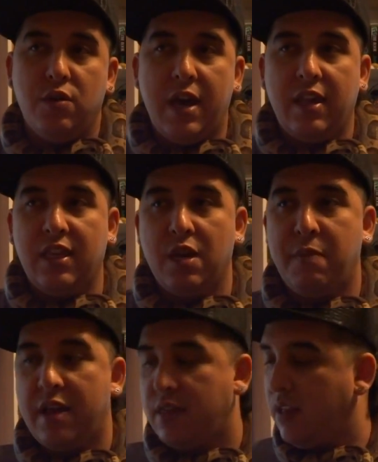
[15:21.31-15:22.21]
got to think
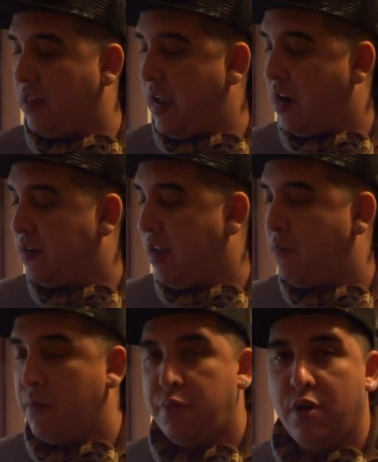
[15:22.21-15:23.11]
about the layers that
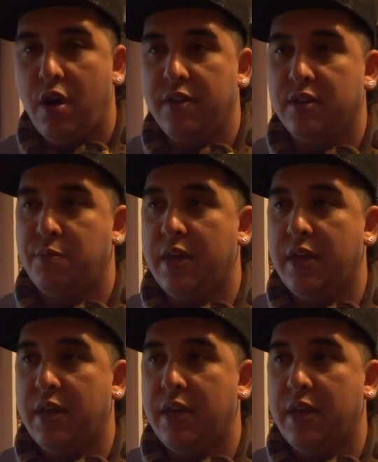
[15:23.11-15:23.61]
have been put on this.